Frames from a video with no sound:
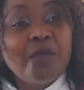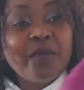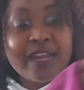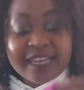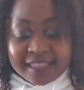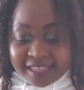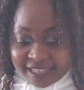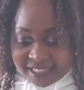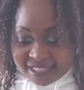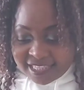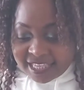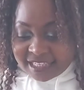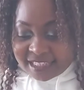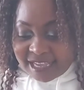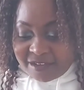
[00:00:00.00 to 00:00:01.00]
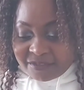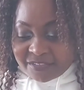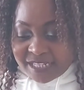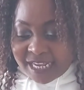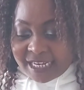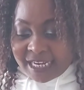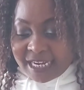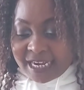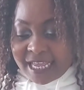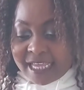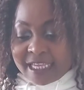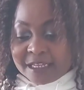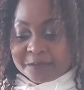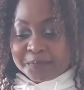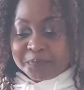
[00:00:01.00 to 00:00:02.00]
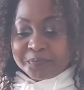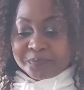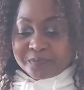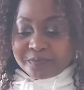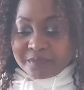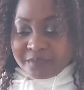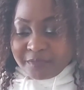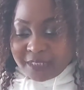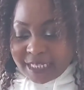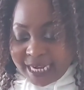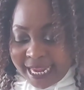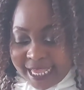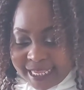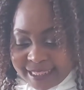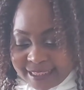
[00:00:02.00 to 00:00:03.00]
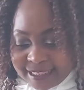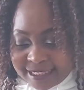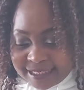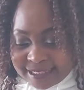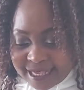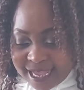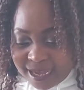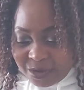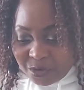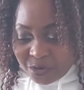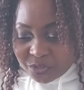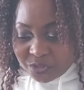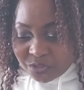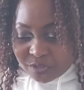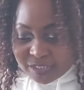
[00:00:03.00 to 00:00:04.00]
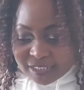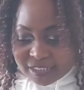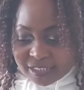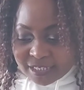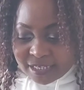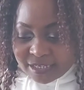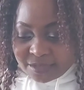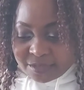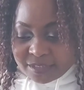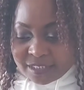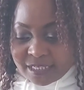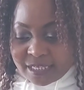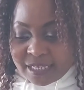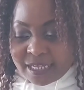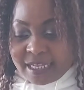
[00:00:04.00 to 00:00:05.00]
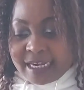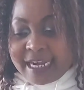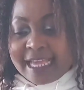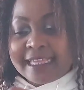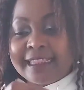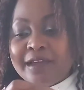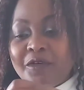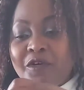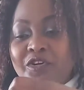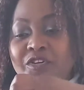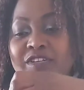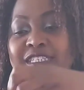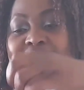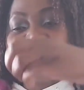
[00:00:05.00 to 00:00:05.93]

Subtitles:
when these things have started, like these cottons, you see. Like the cottons